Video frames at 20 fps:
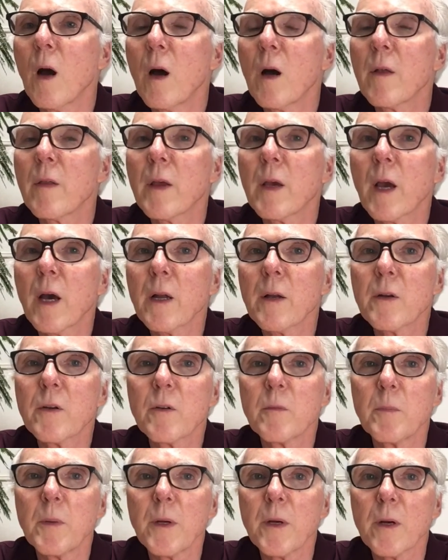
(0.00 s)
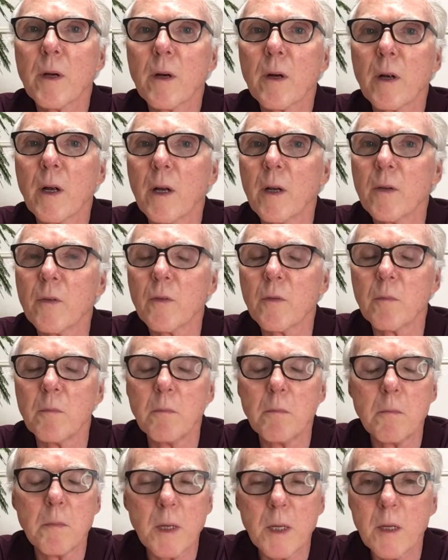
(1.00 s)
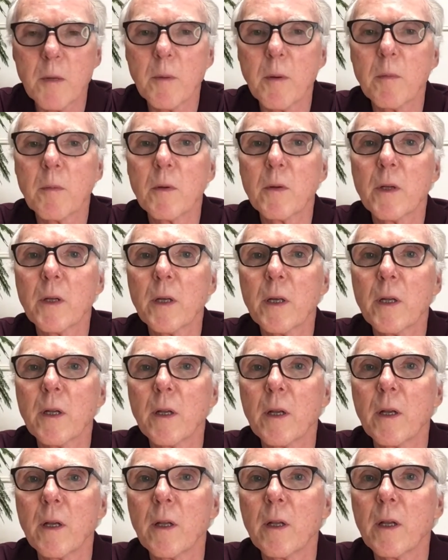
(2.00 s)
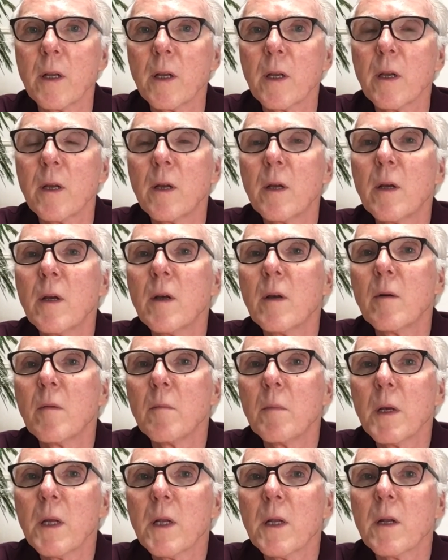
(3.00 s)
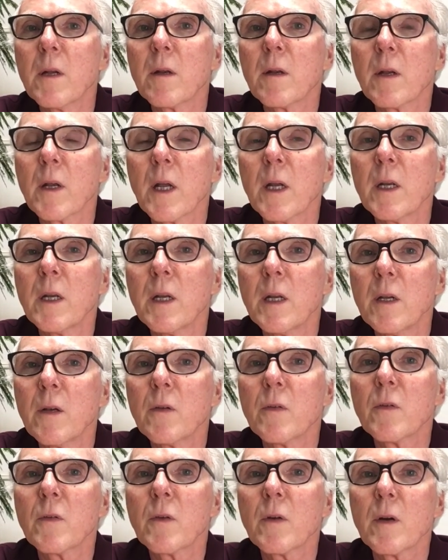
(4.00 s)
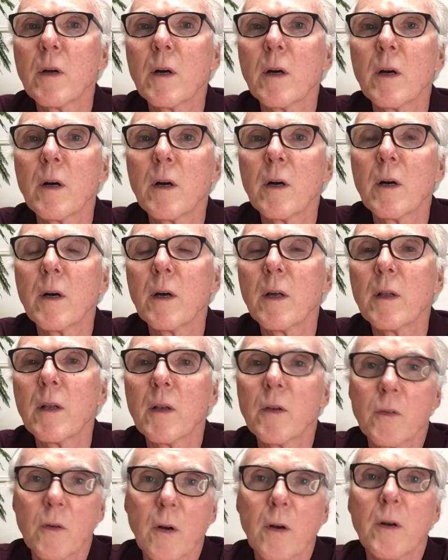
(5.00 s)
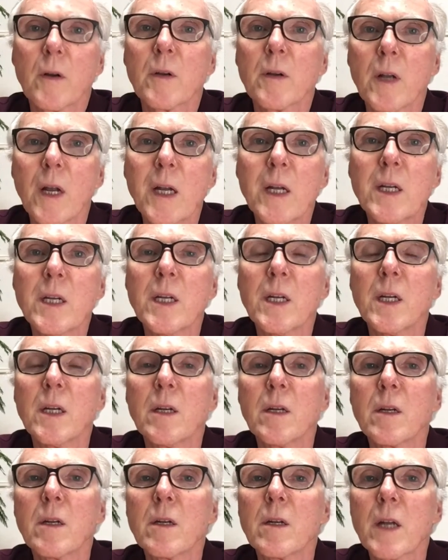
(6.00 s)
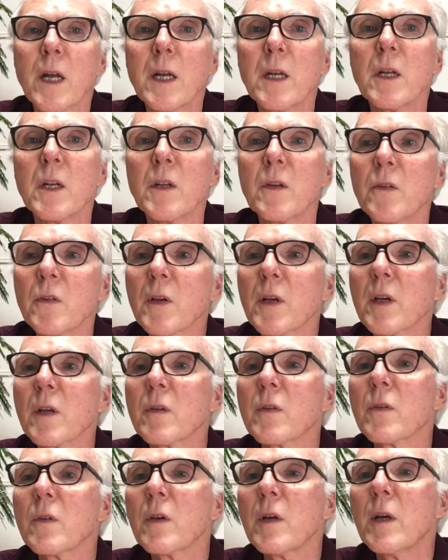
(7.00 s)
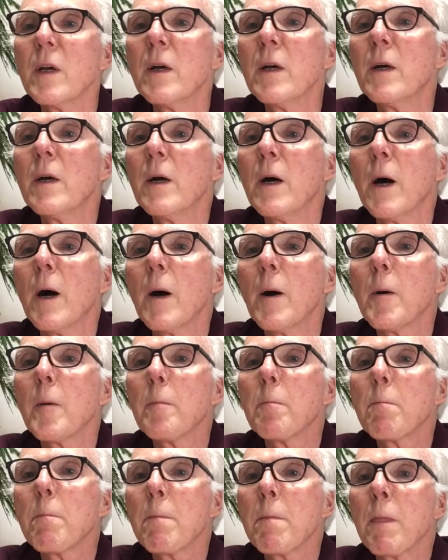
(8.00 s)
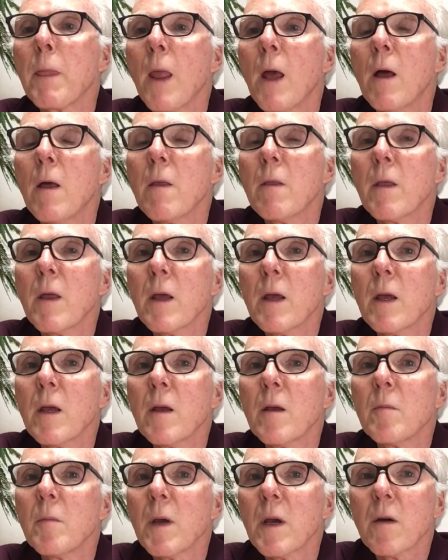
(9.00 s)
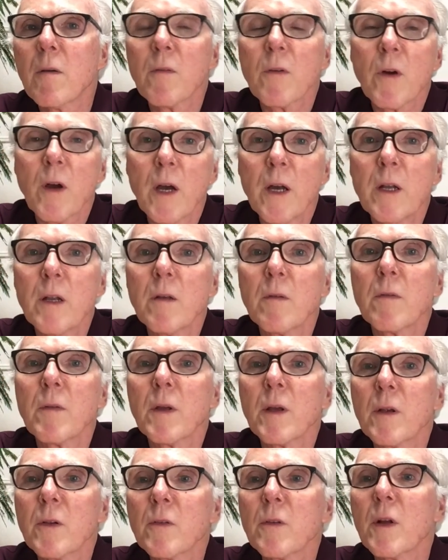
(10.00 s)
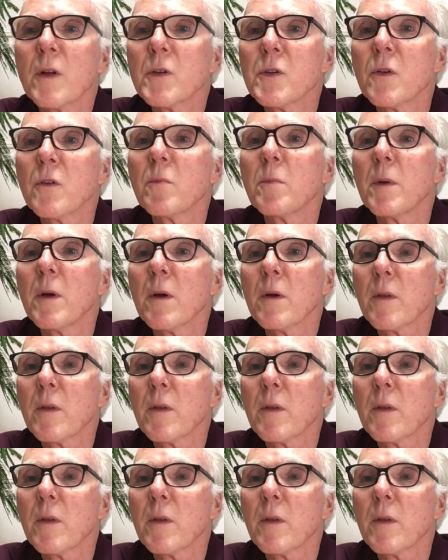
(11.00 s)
They got into beer, as many people did, in the mid-90s, and they started in 1996. They make a variety of things, not just beer.